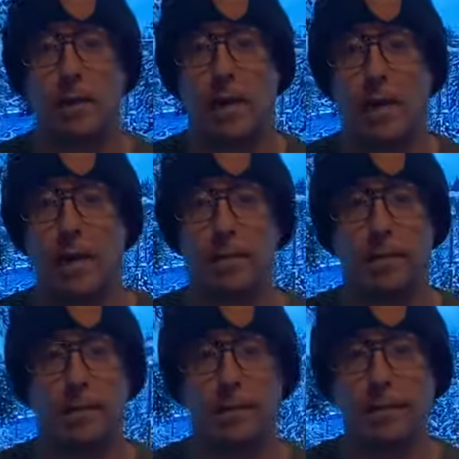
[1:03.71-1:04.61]
Um,
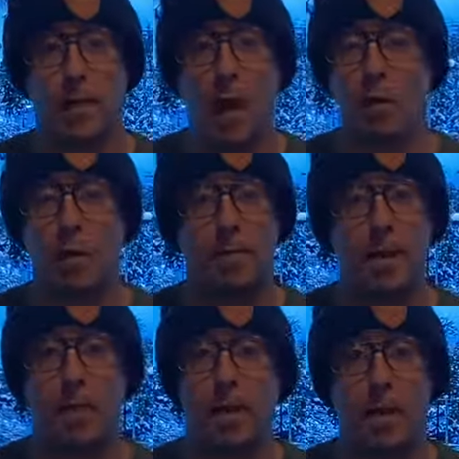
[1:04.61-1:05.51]
I work my
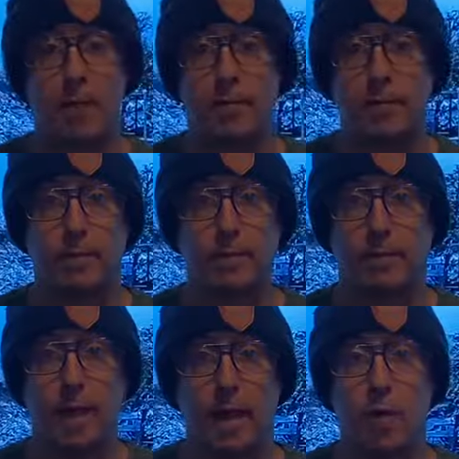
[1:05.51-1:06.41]
butt off,
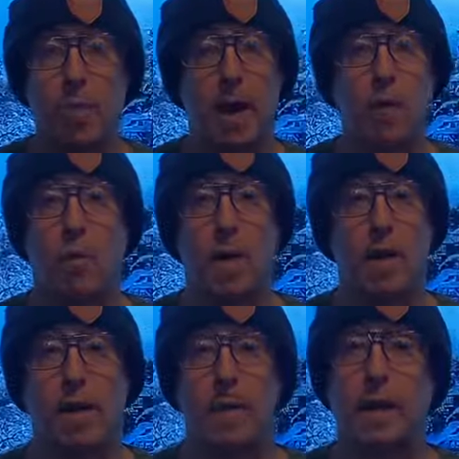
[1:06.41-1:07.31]
and no matter what,
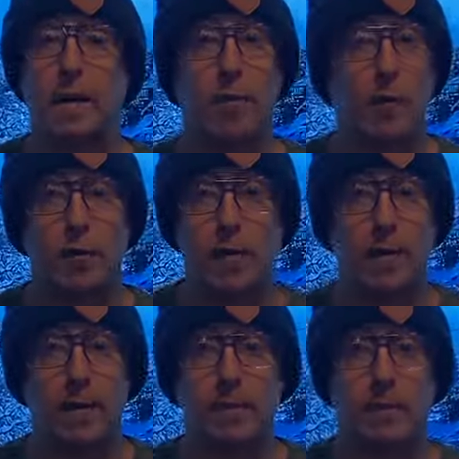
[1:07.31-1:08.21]
I'm going to keep on doing
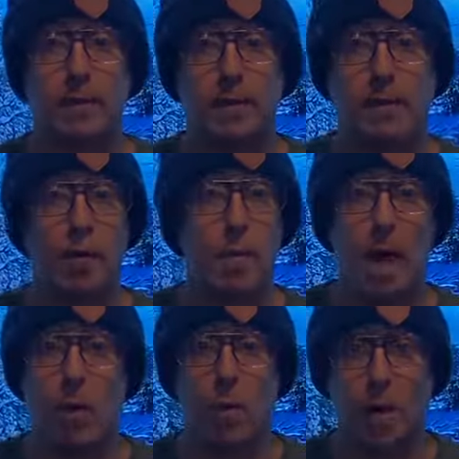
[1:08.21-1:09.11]
this, no
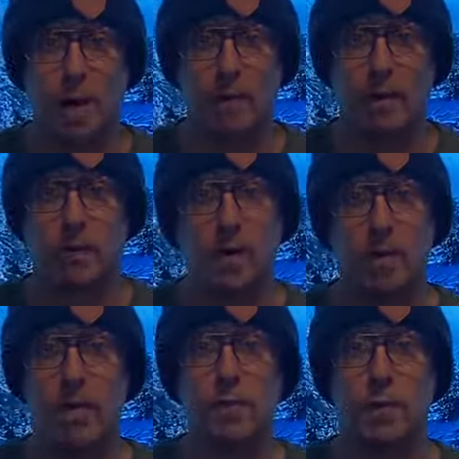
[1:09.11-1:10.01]
matter what, because I
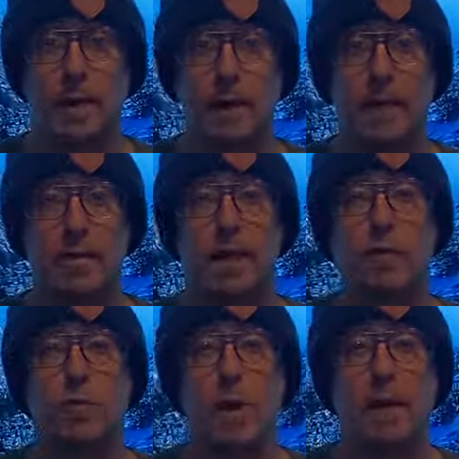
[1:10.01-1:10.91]
love doing it, and it
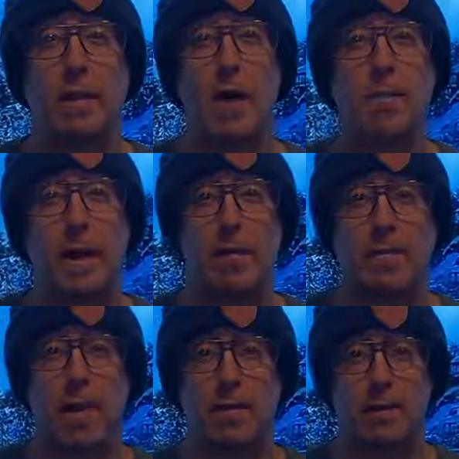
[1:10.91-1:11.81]
takes away a lot of my
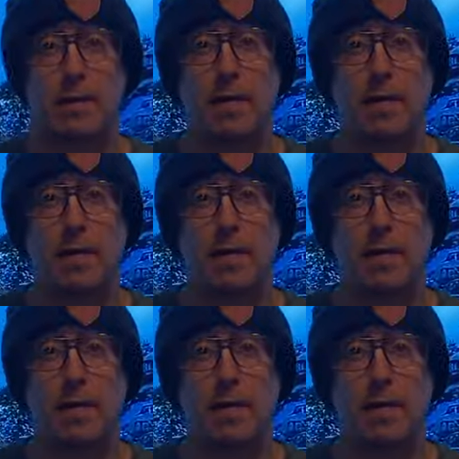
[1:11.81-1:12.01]
depression.